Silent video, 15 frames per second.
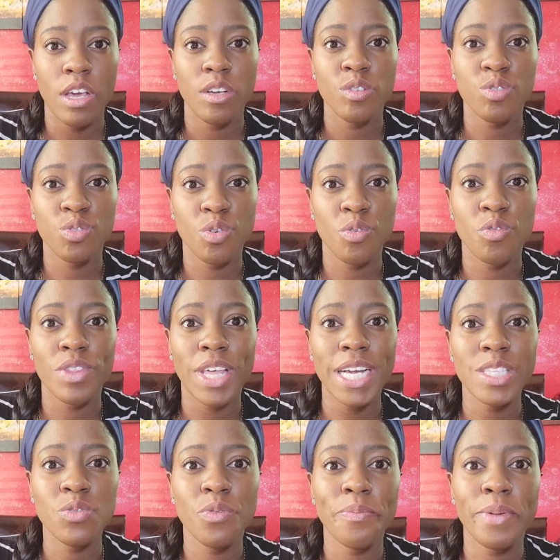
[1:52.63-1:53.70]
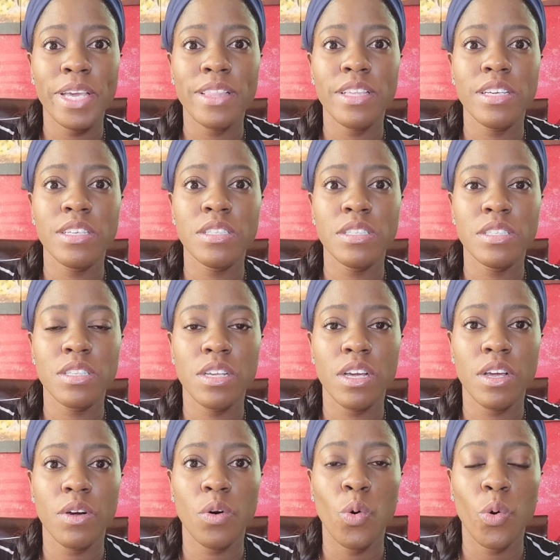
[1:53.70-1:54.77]
So that's what makes these
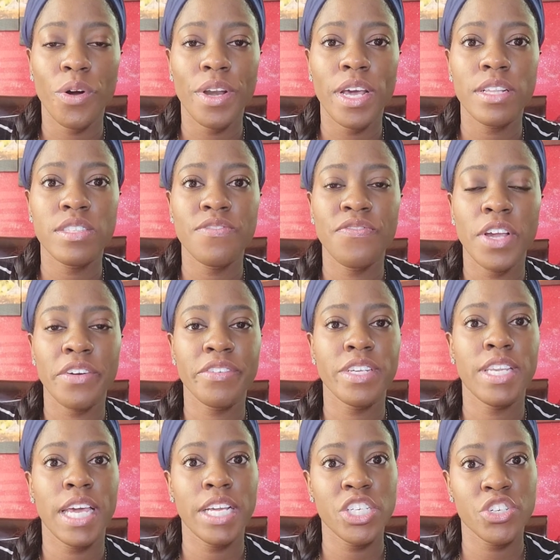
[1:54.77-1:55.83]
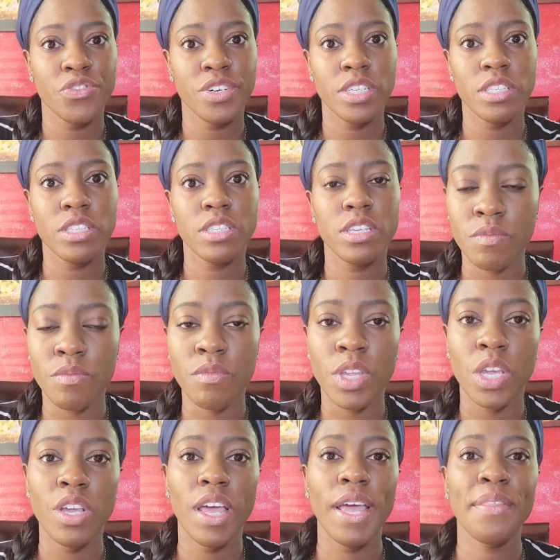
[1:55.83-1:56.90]
hornets very dangerous.
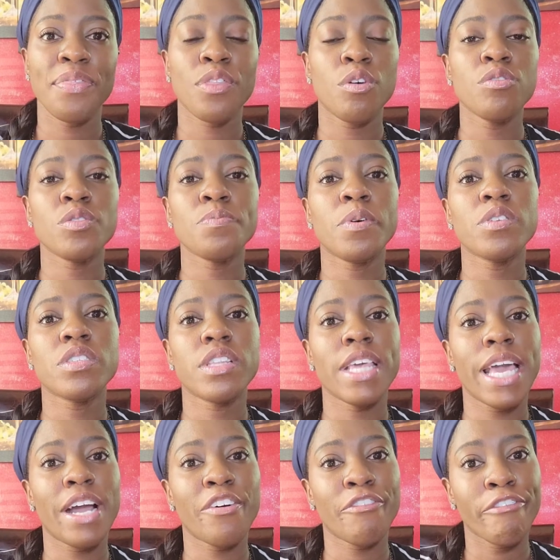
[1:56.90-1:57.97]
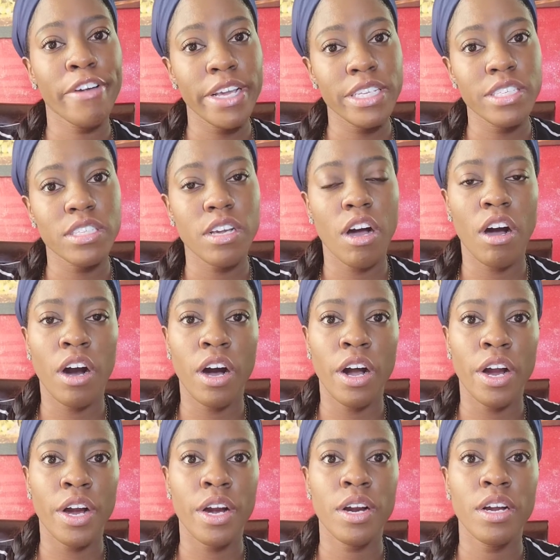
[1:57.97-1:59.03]
And those mostly at risk
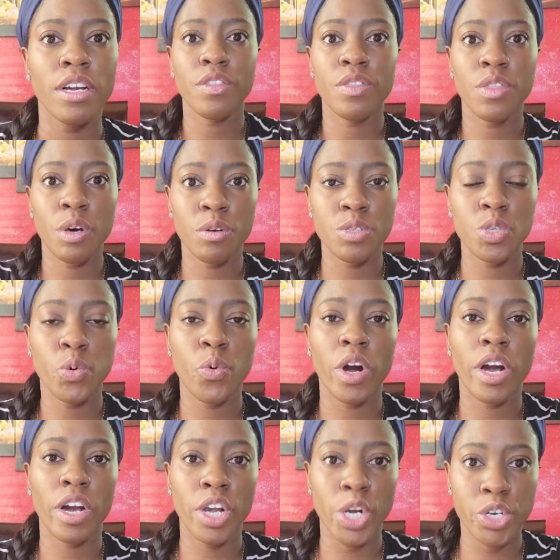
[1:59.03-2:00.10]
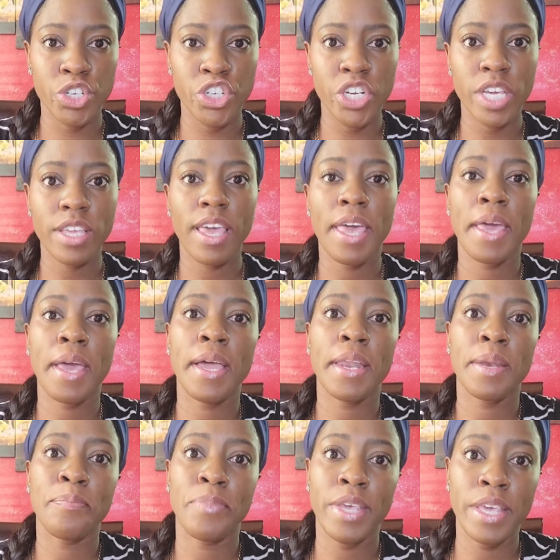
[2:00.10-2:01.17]
are those who are allergic
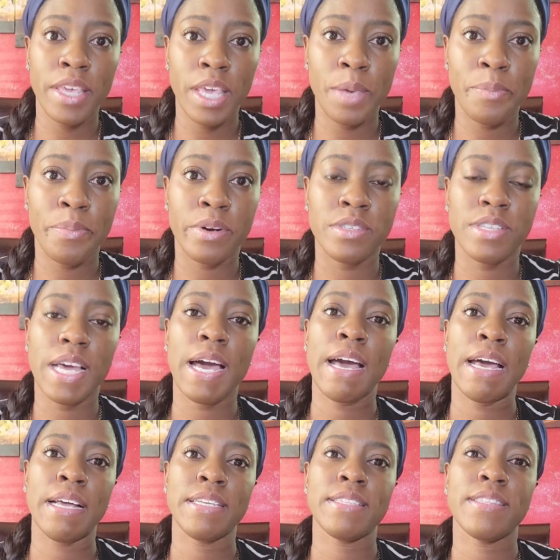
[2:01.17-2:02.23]
and beekeepers, as